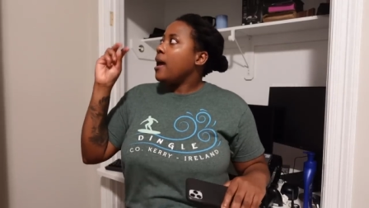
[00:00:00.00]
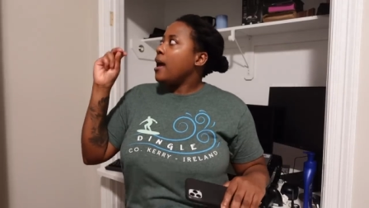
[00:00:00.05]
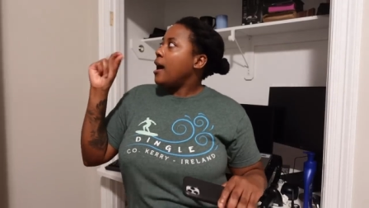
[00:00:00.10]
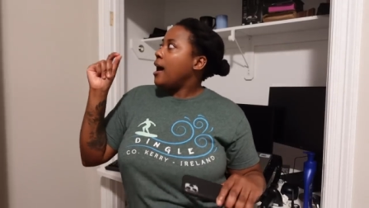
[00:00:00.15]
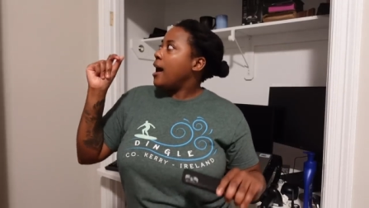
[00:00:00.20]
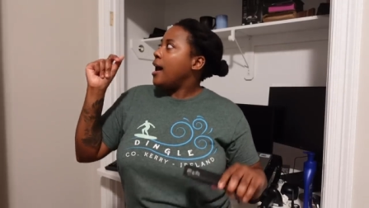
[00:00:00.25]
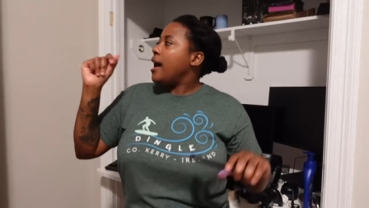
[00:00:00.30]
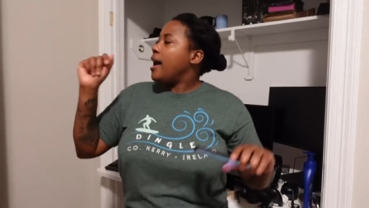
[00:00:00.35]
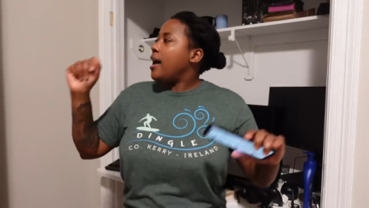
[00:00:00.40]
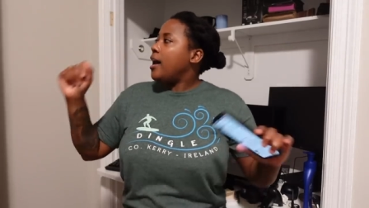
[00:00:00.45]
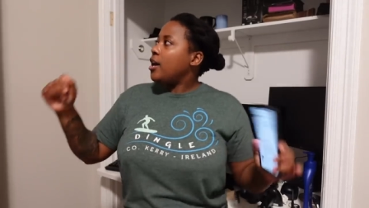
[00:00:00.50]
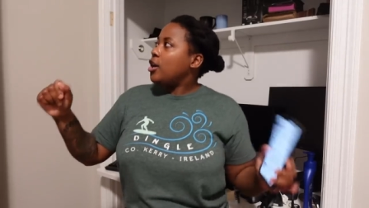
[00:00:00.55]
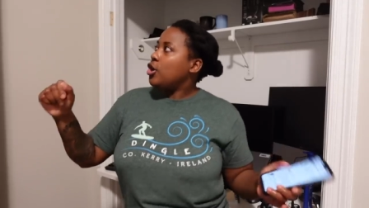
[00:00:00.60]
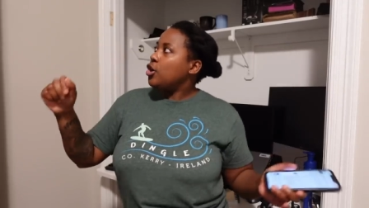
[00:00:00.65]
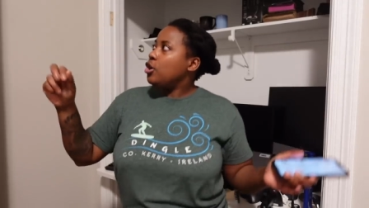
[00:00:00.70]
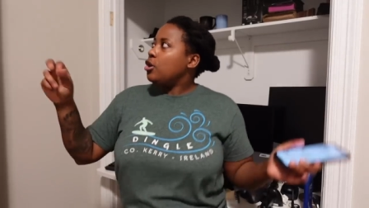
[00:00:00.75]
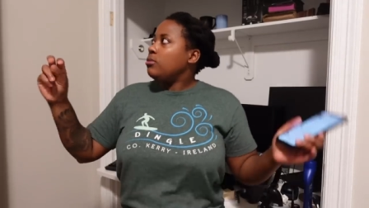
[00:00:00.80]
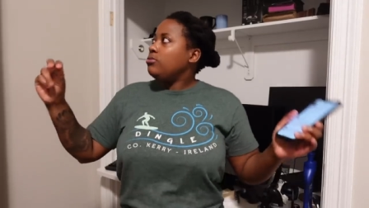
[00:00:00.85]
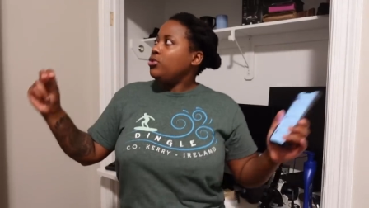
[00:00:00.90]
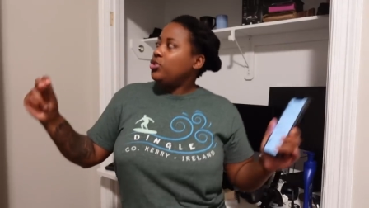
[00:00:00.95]
I
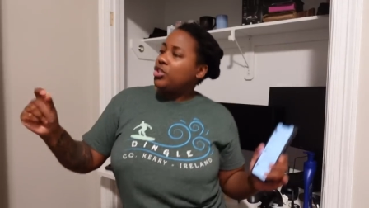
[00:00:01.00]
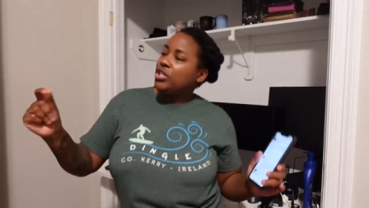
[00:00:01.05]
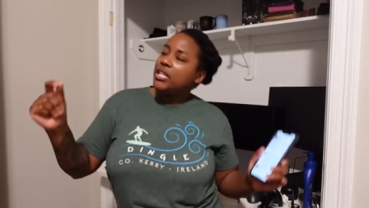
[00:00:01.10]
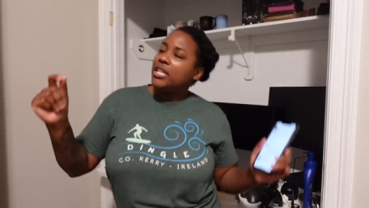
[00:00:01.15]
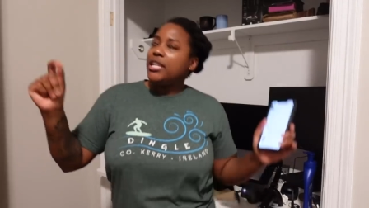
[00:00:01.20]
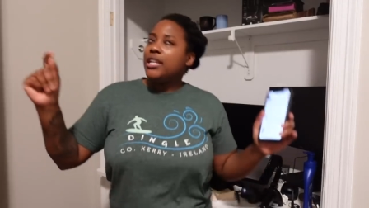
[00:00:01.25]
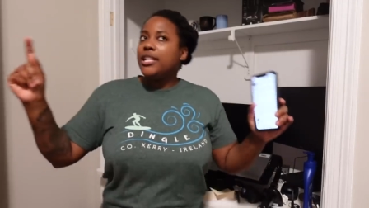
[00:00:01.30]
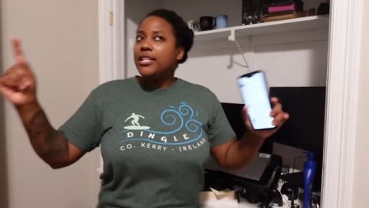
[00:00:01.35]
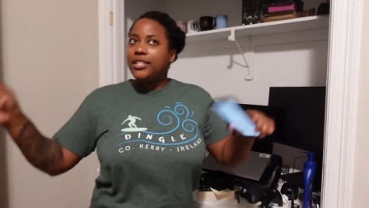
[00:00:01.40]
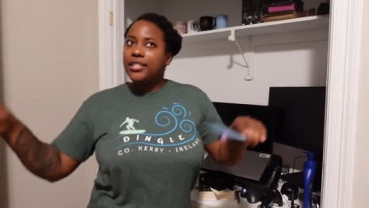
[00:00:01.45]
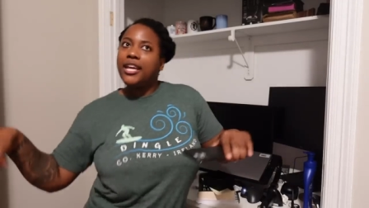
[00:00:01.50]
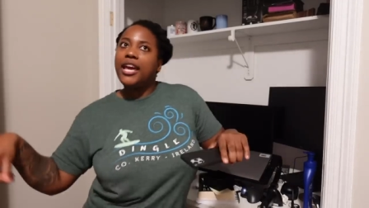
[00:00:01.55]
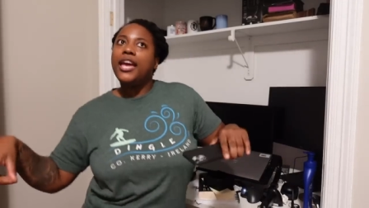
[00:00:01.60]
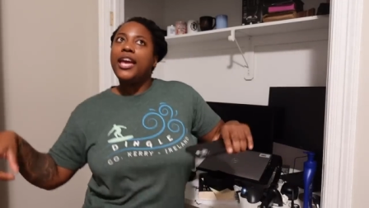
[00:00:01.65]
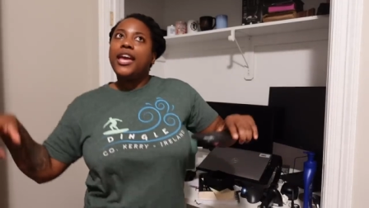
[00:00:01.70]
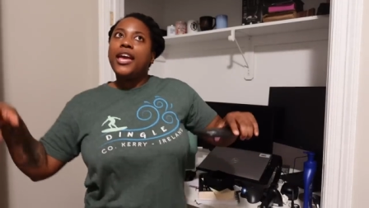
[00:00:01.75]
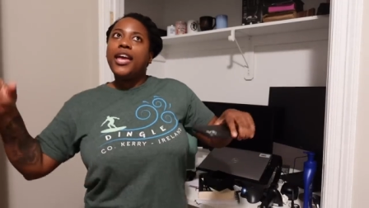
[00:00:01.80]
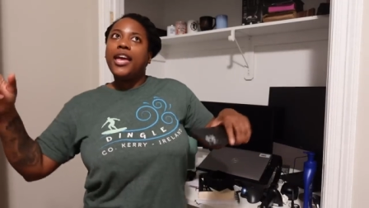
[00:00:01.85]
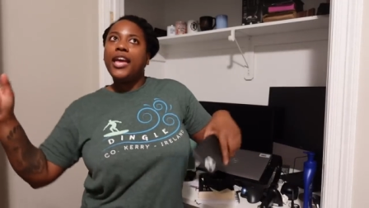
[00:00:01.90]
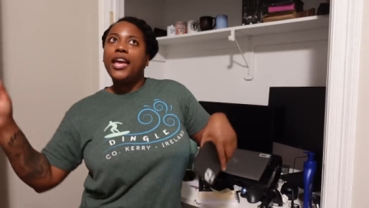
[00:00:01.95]
hope she
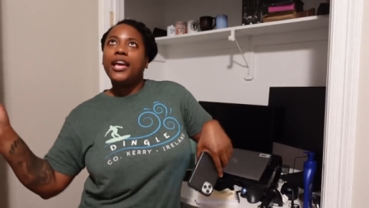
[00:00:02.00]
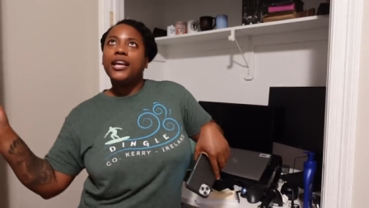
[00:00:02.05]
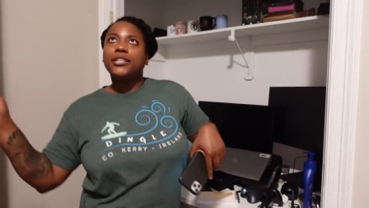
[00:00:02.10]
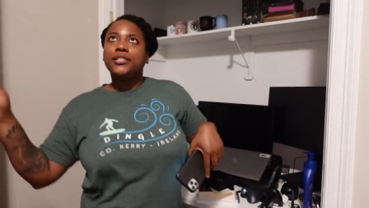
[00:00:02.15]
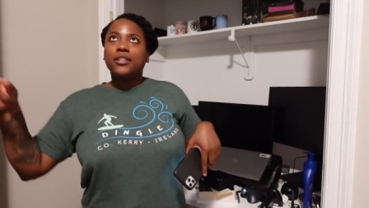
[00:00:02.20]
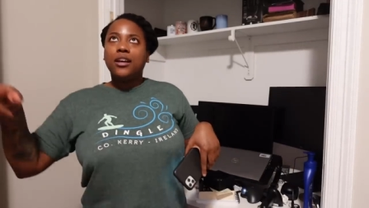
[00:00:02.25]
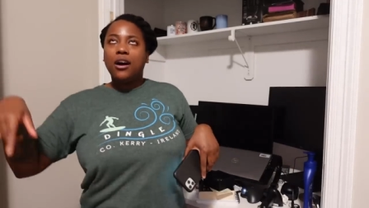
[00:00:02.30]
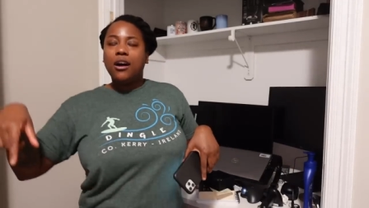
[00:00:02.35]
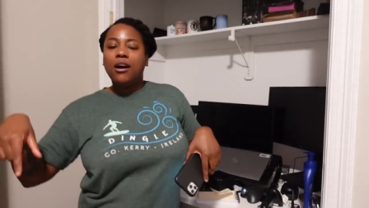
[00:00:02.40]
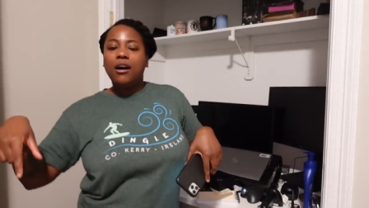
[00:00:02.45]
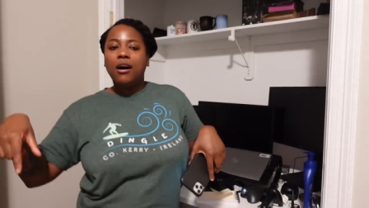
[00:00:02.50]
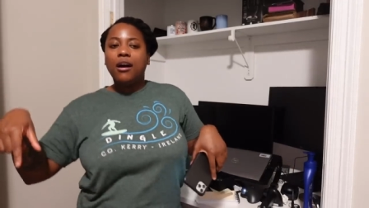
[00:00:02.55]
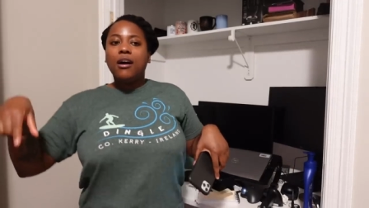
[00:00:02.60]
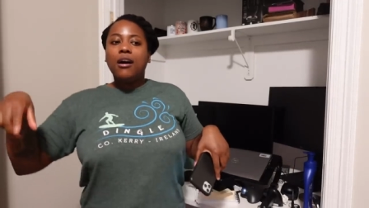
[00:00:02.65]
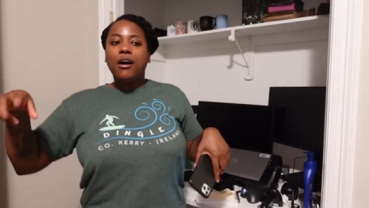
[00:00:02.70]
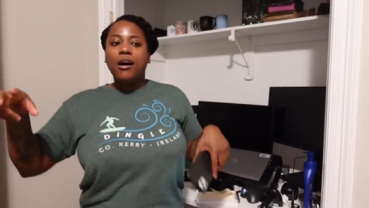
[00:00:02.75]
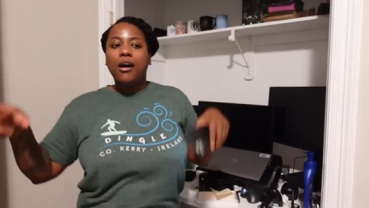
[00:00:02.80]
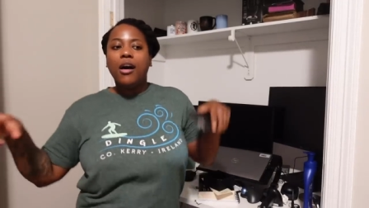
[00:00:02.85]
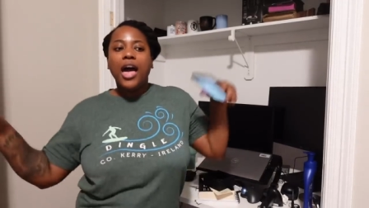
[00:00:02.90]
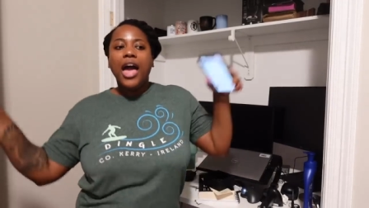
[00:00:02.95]
takes
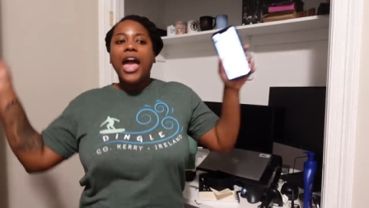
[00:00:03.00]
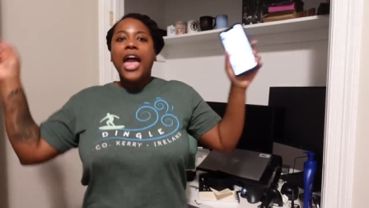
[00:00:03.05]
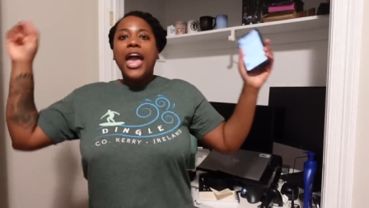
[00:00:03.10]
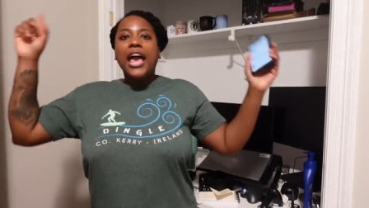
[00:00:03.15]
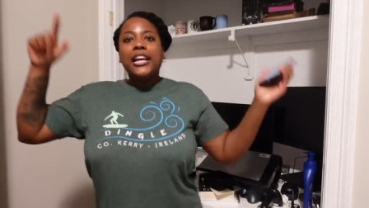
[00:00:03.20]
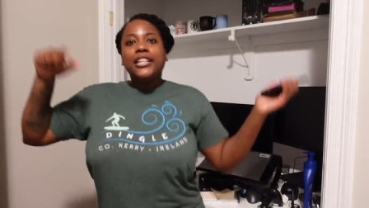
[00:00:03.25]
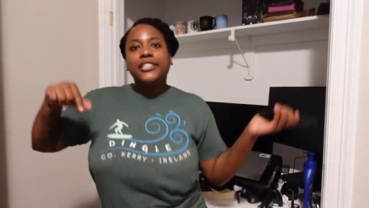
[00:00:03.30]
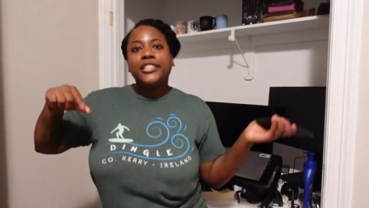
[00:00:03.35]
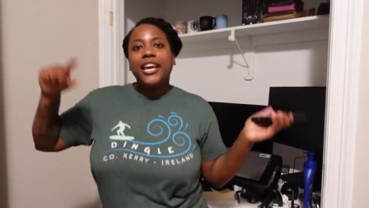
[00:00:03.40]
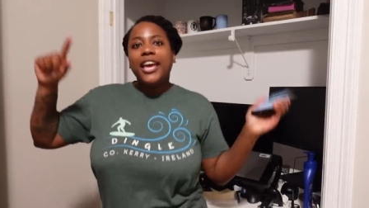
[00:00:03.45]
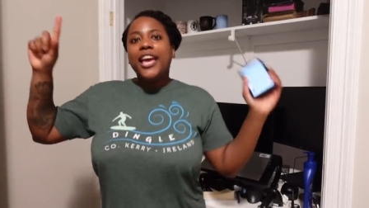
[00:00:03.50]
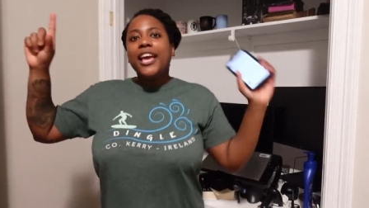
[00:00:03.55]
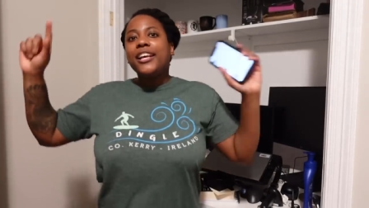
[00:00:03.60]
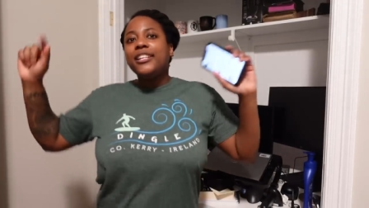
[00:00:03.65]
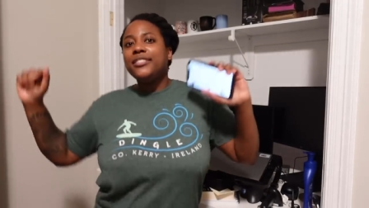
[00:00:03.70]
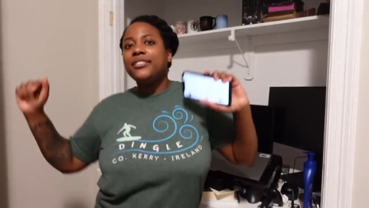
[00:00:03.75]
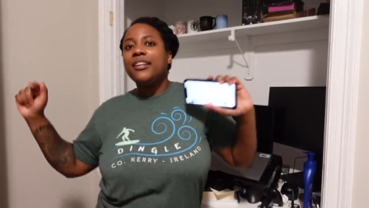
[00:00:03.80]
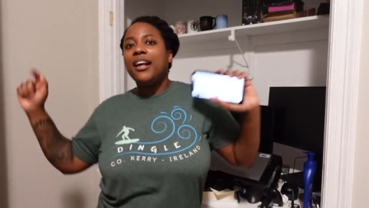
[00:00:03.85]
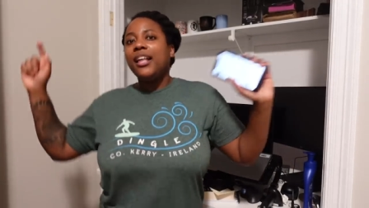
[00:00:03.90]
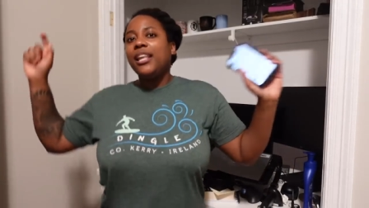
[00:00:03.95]
all
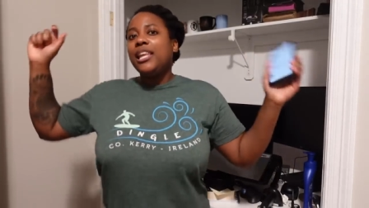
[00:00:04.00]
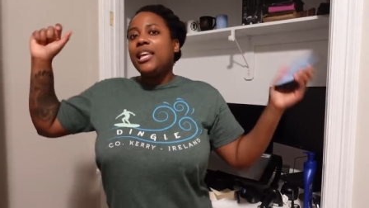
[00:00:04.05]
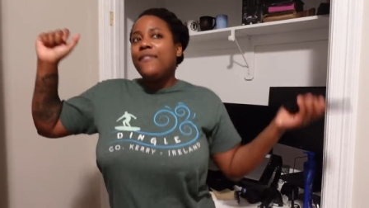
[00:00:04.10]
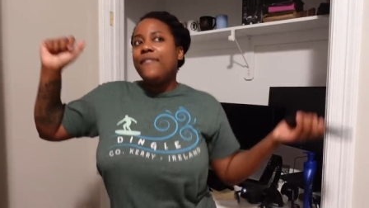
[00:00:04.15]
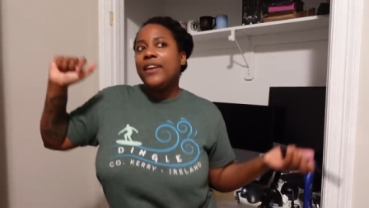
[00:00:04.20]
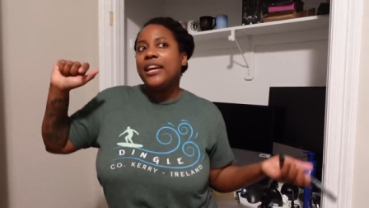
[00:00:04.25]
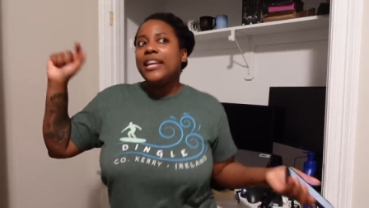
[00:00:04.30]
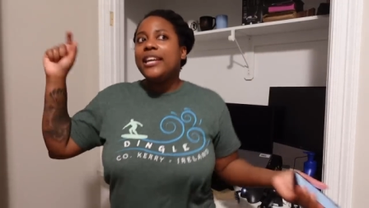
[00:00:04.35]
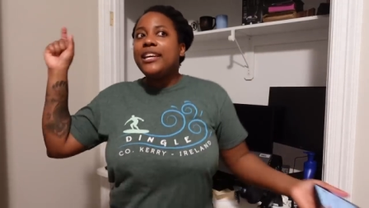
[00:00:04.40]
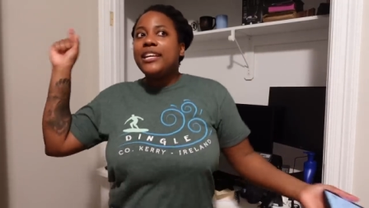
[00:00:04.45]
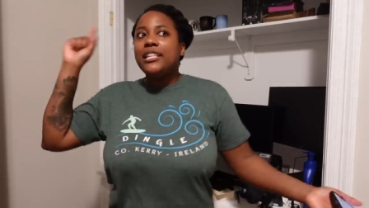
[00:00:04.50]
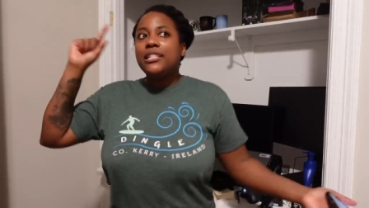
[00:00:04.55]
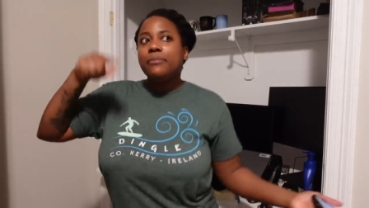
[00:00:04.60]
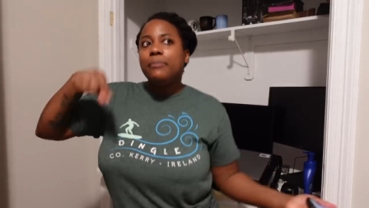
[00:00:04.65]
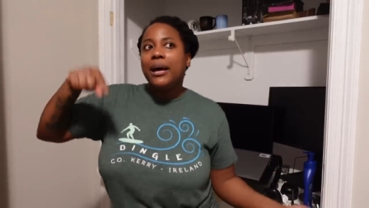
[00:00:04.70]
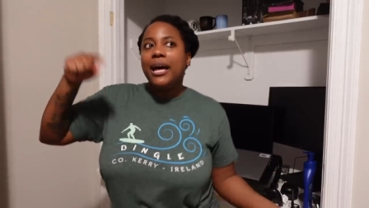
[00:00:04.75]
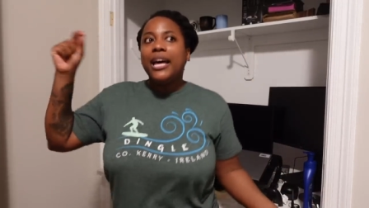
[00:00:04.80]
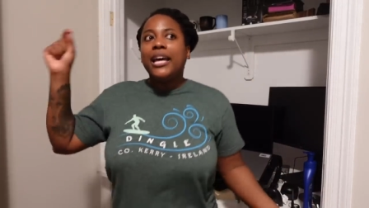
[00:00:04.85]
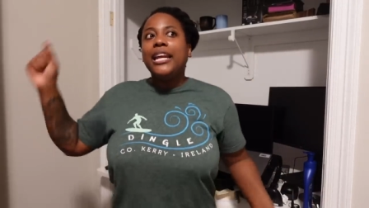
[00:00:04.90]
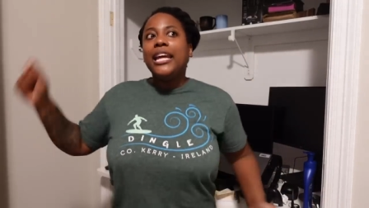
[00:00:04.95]
of his
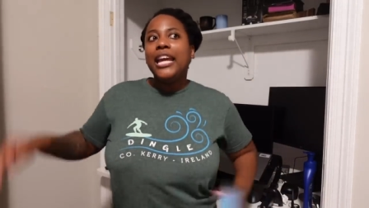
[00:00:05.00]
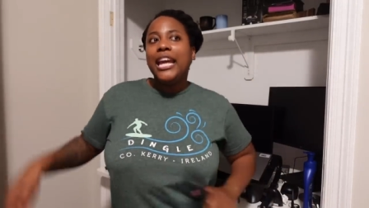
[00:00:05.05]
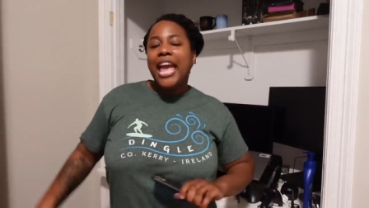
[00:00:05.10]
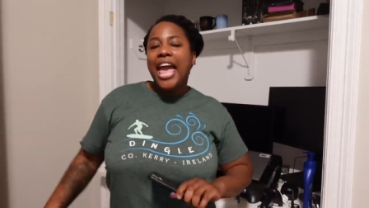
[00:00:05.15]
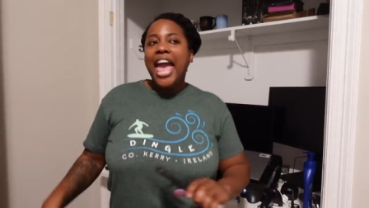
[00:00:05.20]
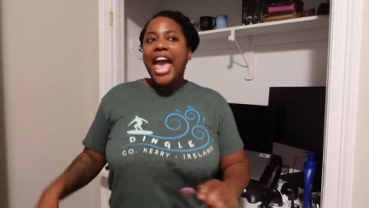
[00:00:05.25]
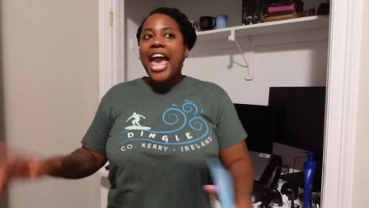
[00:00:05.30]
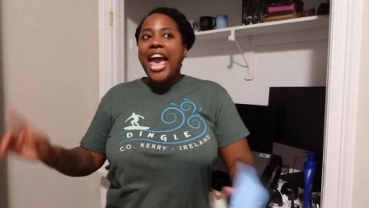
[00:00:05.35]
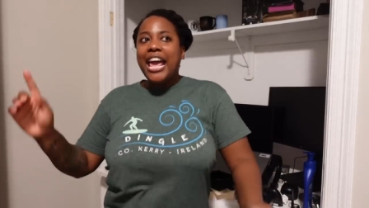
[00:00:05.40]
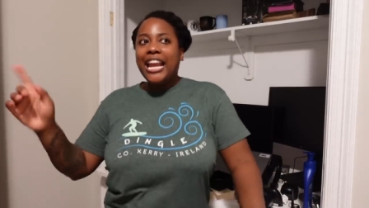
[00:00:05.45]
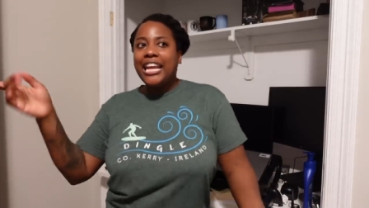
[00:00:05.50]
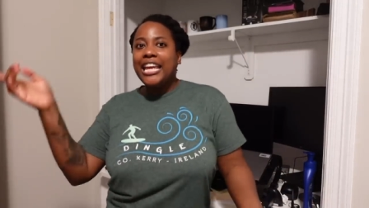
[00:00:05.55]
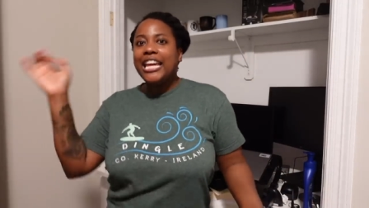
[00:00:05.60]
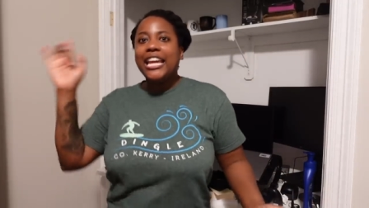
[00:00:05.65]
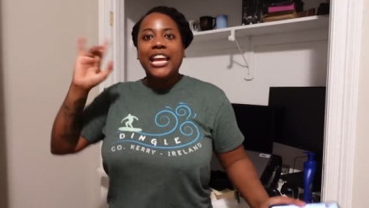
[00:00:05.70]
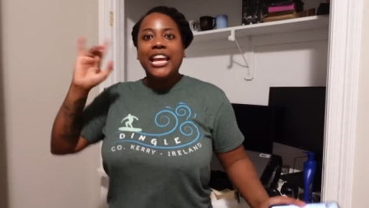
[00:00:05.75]
money and he